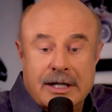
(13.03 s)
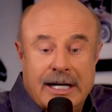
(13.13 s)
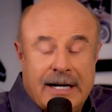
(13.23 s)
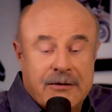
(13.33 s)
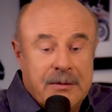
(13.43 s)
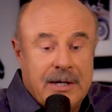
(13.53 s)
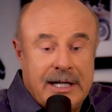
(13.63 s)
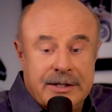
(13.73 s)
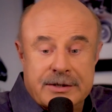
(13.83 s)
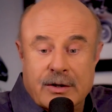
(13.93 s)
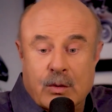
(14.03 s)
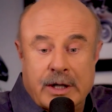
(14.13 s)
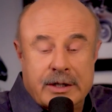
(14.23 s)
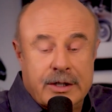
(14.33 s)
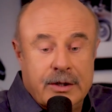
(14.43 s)
everybody's
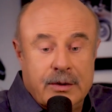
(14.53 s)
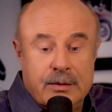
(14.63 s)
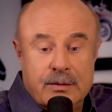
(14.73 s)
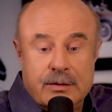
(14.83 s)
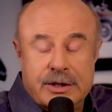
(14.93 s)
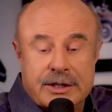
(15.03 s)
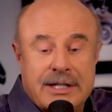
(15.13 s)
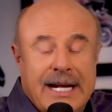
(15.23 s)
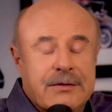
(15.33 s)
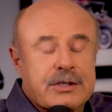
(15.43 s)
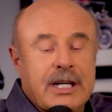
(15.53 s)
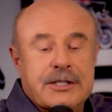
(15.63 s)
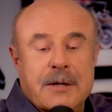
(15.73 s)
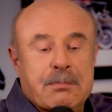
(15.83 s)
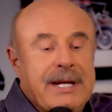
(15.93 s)
going to just have such
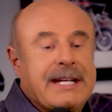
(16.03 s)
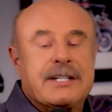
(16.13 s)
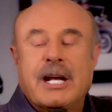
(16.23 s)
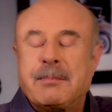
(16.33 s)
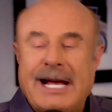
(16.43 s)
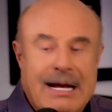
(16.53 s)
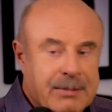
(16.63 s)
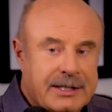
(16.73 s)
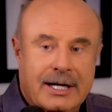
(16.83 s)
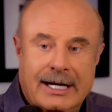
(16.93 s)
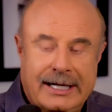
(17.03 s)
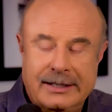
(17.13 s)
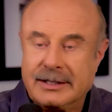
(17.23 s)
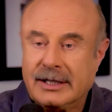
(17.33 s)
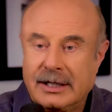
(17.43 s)
a pent up appetite